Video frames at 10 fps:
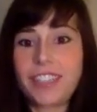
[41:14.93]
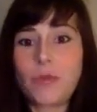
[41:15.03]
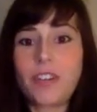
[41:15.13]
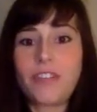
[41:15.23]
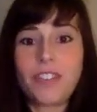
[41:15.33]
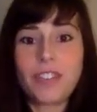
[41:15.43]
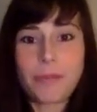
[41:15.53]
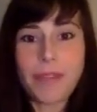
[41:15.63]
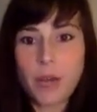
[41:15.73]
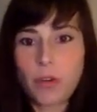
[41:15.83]
I want to feel
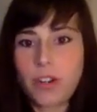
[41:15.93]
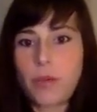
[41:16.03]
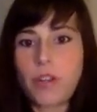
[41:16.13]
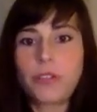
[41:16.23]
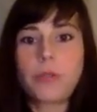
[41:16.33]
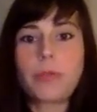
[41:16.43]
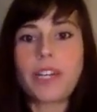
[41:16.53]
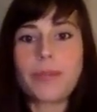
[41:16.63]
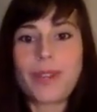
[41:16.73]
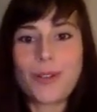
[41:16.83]
empowered. I want to
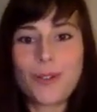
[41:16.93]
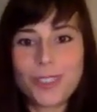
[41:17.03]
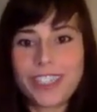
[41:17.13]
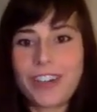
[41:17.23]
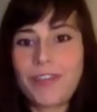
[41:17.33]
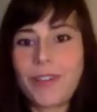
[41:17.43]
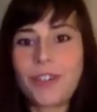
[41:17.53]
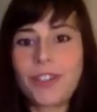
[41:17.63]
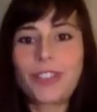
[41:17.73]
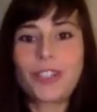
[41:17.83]
embody my whole self. I
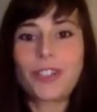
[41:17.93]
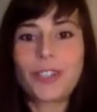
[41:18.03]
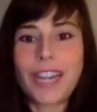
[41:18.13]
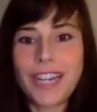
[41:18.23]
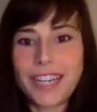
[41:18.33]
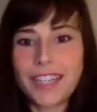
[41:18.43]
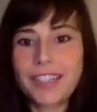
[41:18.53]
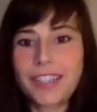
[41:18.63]
want to start creating